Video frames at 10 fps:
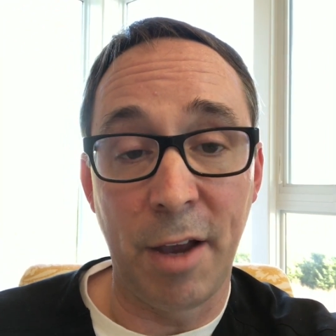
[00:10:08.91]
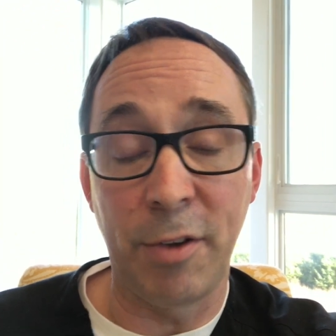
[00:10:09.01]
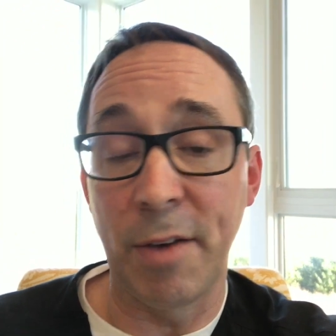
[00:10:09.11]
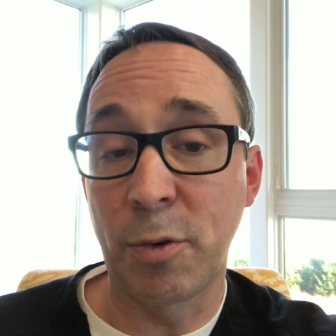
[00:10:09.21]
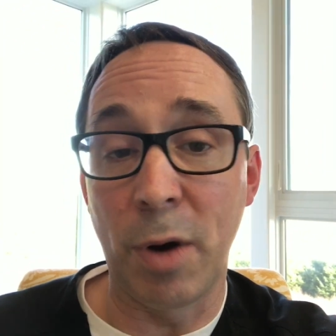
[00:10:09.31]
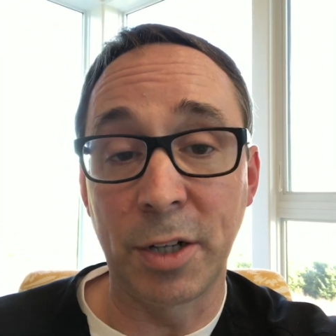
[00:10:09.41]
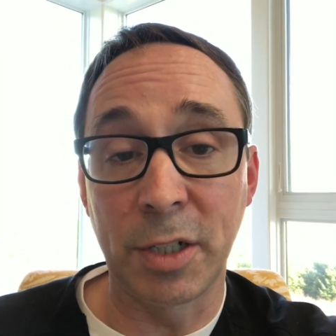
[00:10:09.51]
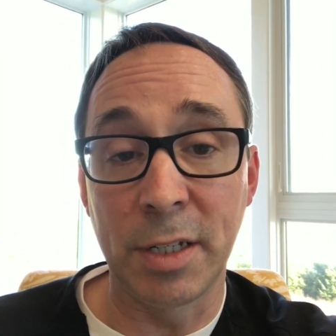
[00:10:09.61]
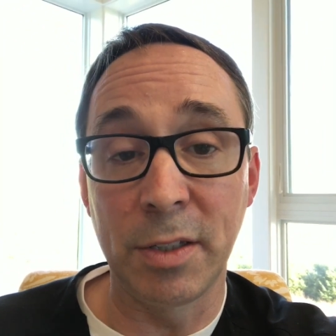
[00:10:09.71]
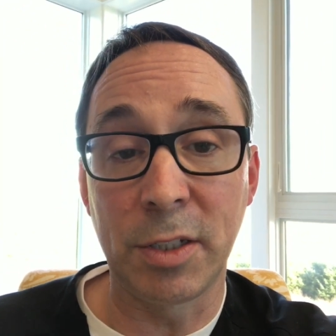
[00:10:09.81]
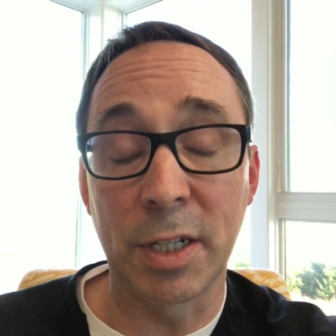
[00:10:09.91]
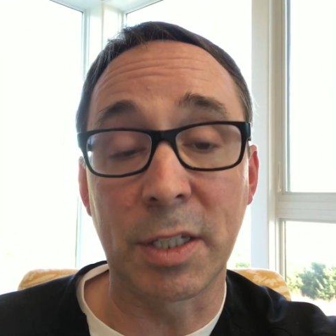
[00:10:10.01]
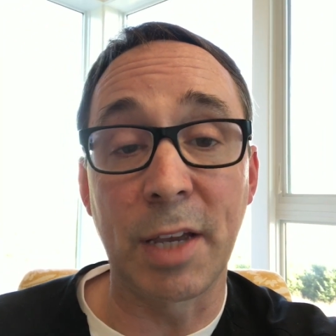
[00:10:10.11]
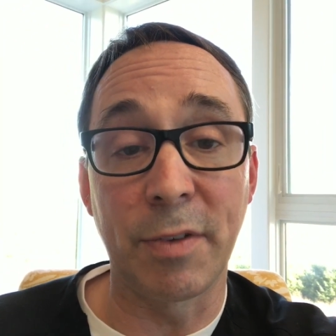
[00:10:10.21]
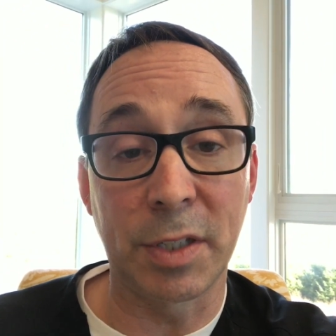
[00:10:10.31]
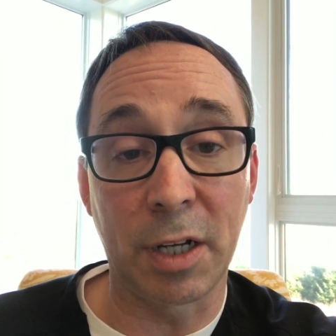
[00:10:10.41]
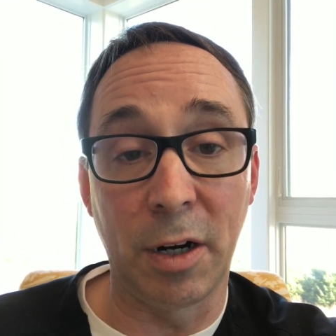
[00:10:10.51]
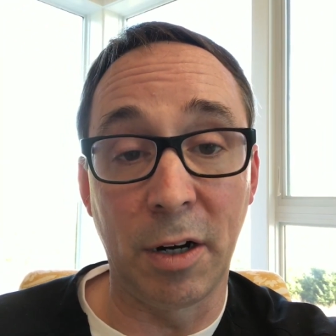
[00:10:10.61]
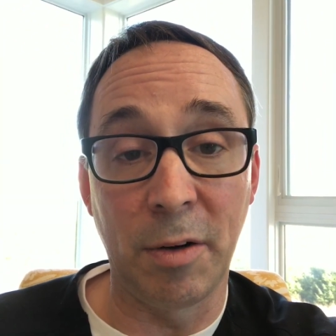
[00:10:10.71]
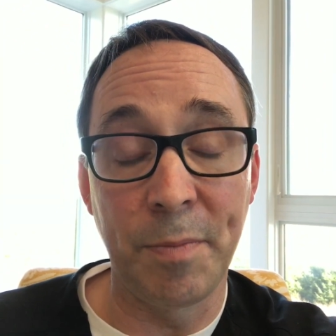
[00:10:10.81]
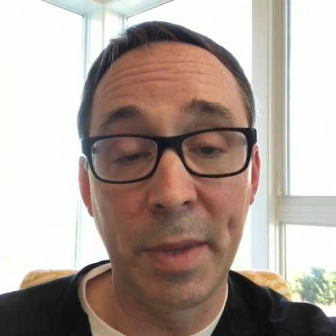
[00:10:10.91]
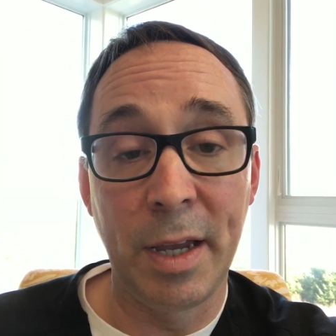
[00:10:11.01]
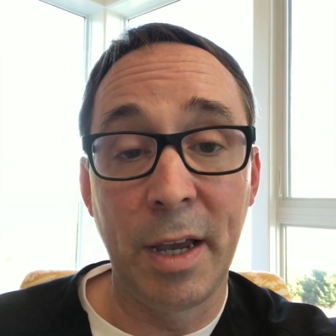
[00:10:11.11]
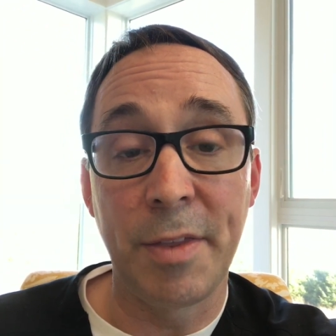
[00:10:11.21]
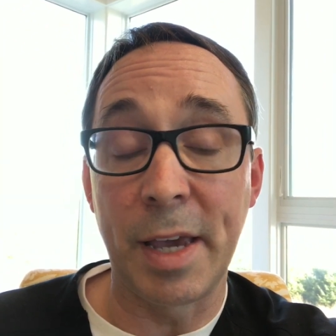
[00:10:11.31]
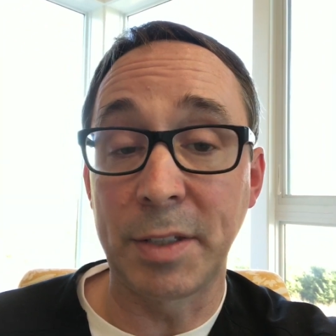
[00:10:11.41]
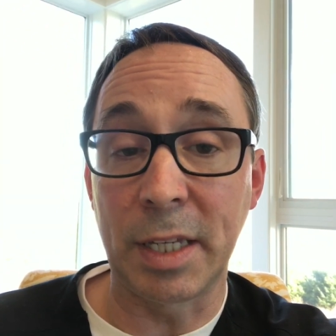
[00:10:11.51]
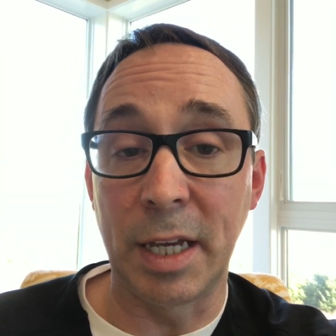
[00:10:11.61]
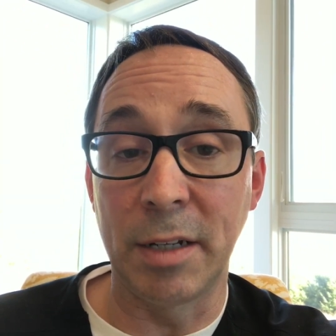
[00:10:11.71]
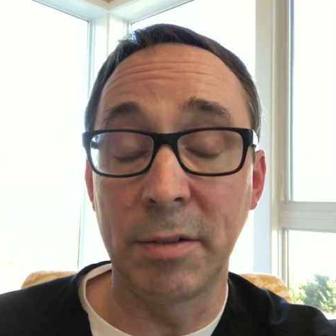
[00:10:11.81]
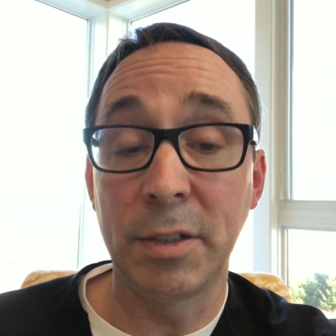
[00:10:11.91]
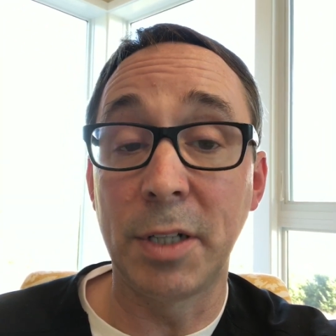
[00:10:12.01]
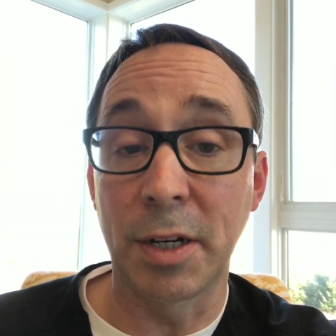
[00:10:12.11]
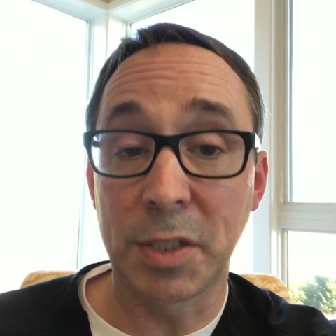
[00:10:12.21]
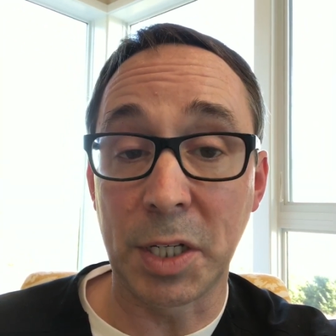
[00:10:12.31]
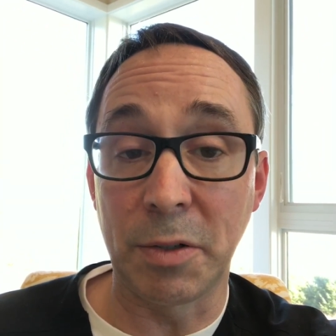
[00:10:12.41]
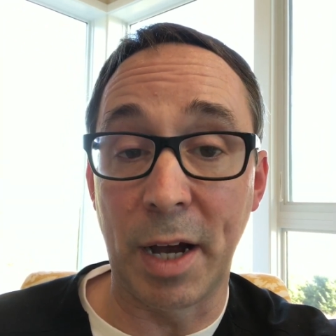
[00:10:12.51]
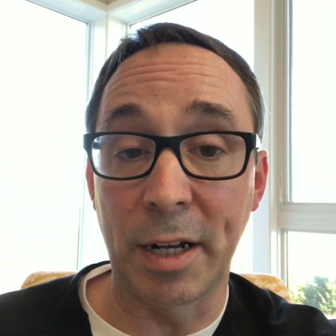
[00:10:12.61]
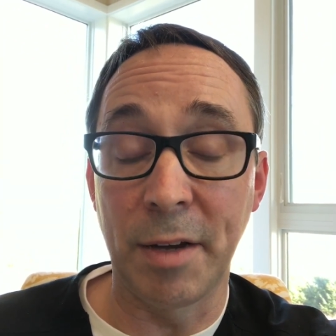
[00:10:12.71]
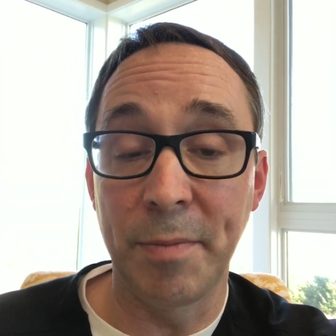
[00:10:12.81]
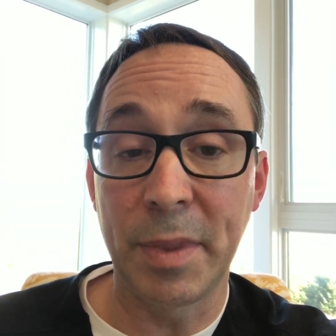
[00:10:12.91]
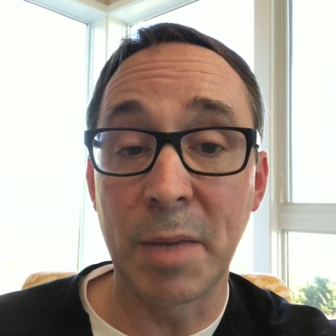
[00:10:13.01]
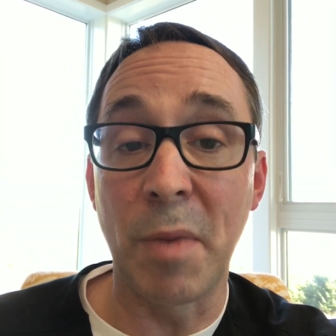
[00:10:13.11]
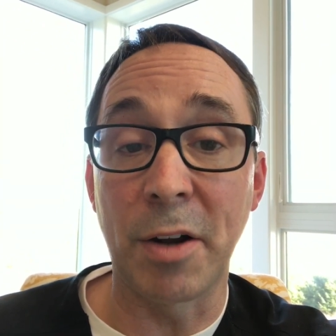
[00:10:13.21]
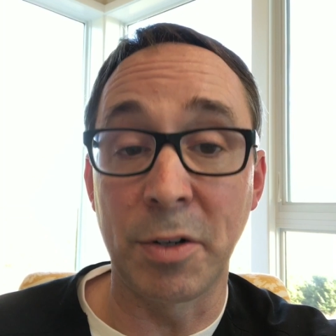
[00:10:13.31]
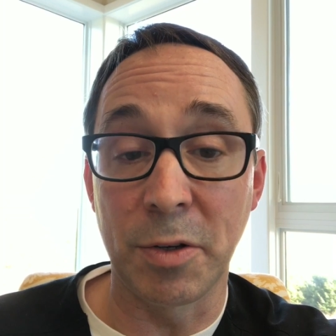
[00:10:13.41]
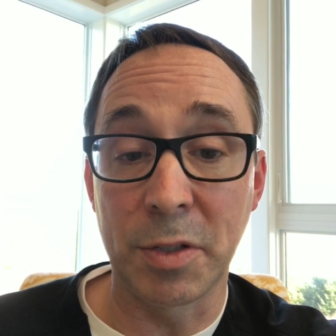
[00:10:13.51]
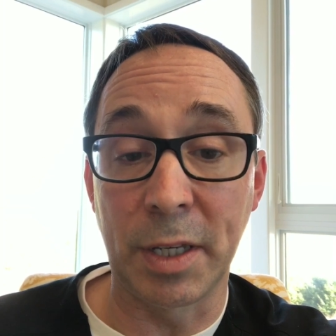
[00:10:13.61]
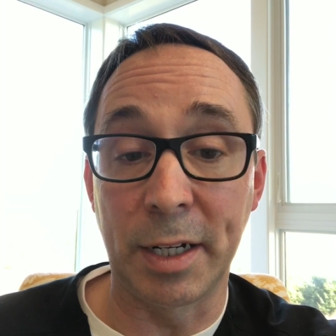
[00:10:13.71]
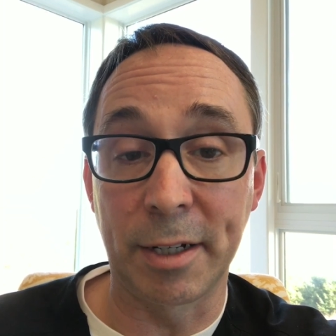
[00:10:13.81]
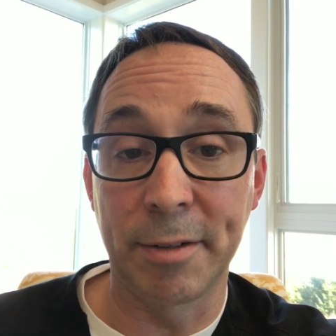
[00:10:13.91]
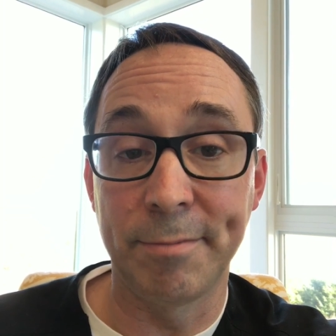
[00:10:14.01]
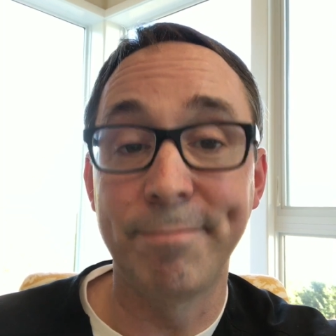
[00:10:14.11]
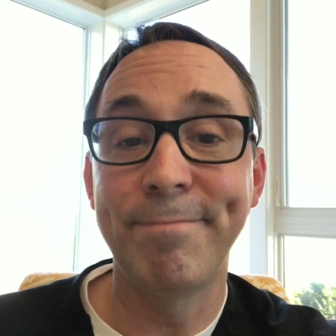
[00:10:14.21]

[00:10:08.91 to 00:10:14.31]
If you have questions, just give us a call. Thanks again, Doug Skarada, the Modern Nose Clinic.